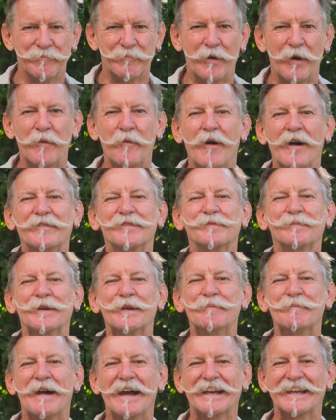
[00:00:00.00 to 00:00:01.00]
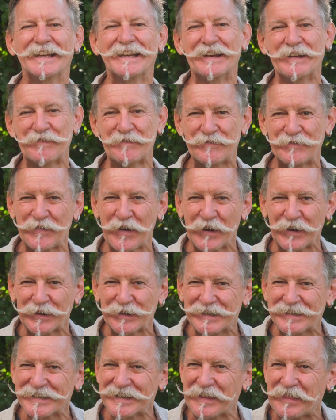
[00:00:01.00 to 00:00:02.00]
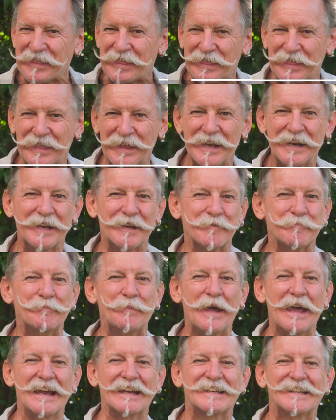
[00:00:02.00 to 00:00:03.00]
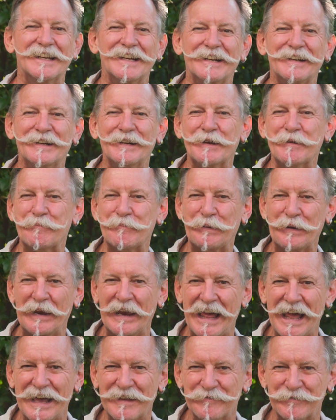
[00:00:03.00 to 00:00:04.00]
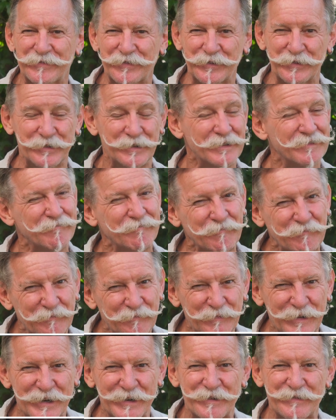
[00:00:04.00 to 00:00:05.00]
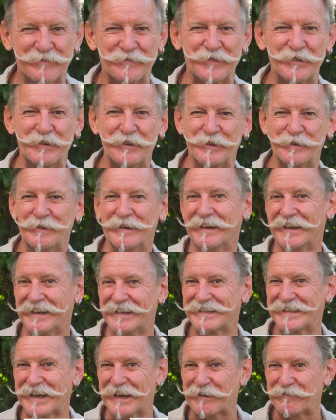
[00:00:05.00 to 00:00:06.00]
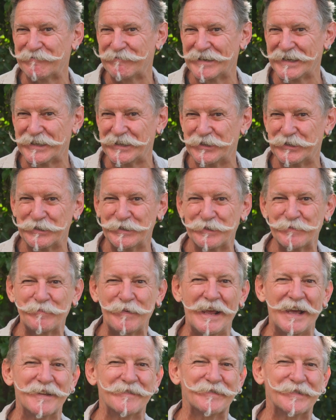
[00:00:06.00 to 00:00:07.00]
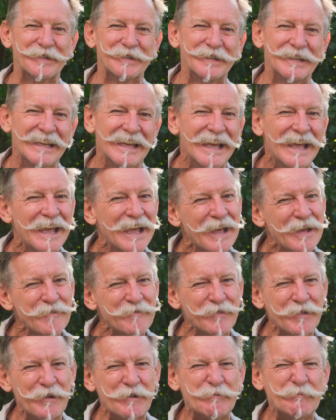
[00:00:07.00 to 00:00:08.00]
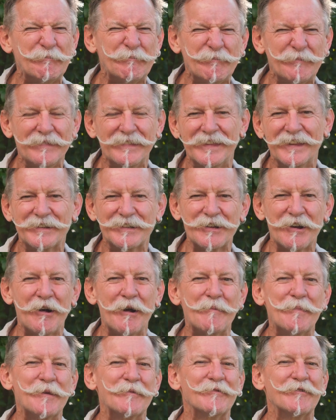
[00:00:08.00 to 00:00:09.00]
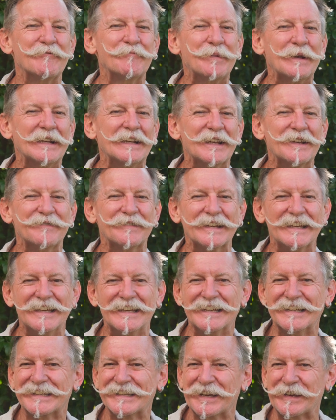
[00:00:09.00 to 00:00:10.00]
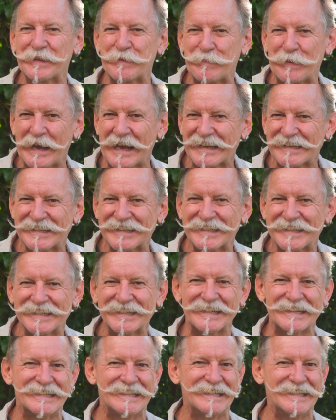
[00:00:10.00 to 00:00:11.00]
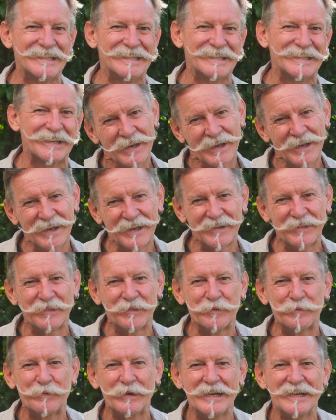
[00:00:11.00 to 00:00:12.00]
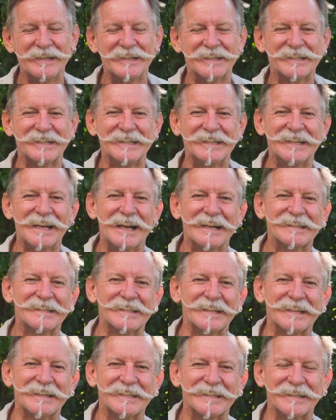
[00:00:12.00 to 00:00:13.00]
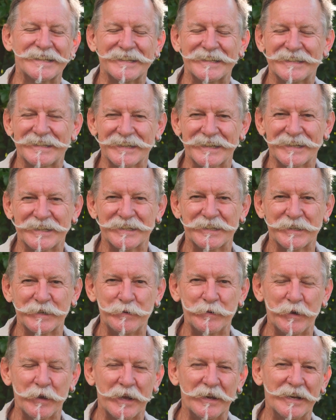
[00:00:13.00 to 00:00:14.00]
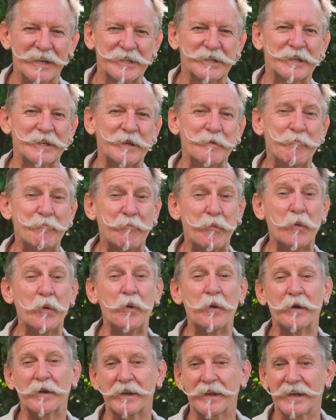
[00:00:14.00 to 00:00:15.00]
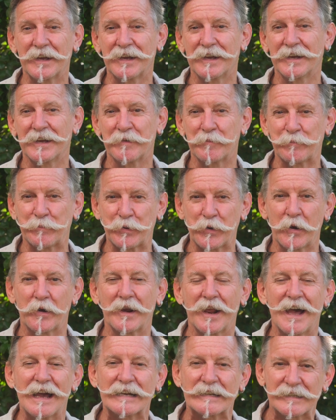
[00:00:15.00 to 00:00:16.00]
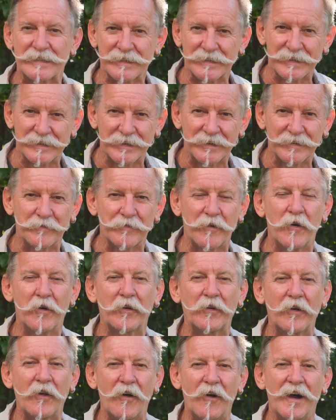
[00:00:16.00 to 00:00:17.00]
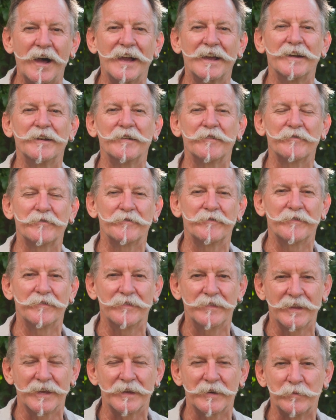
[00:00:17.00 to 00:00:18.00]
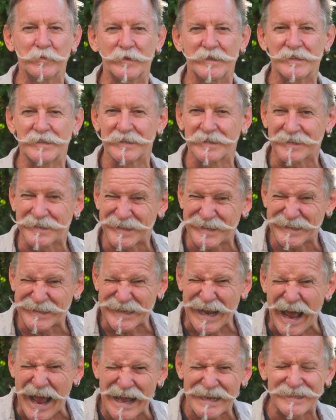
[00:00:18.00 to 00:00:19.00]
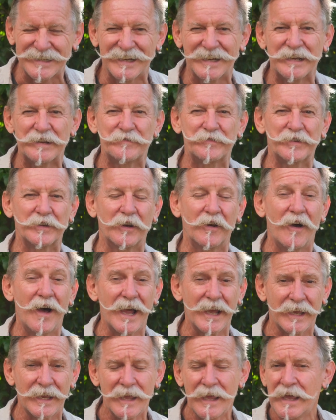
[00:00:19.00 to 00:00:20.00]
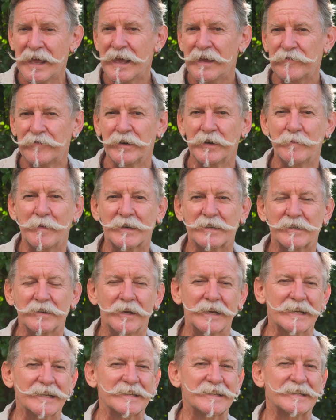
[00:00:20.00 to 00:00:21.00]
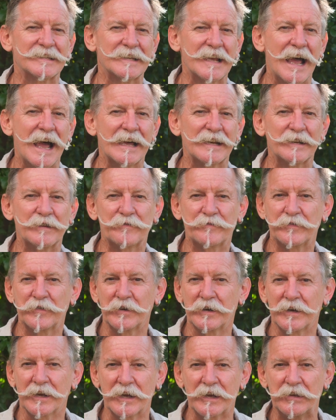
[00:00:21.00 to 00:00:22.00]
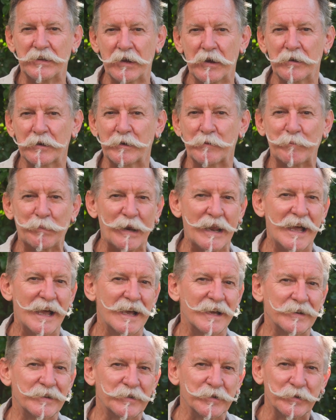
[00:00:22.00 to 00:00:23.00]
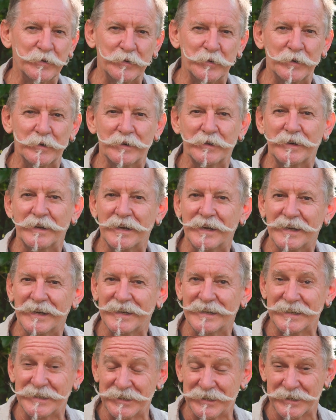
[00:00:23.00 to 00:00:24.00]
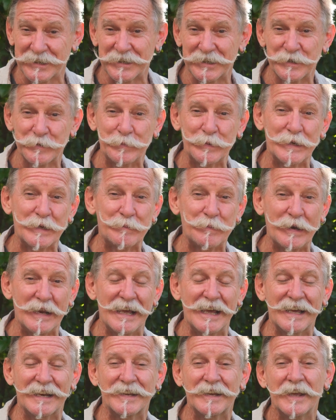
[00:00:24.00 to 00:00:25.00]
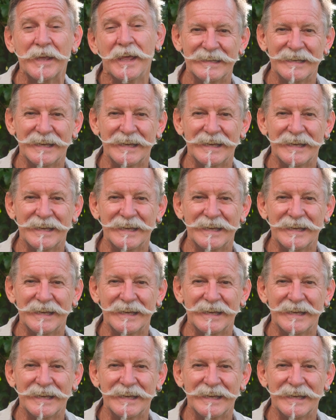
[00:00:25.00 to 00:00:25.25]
My wife's been making a photosynthetic bacteria plant food. We refer to it as our red juice plant food for the time that we've been living here, so the past six years. And the way she does this is that she initially bought a product online that was the starter, if you like, very much like a starter for a yogurt plant or a ginger beer plant.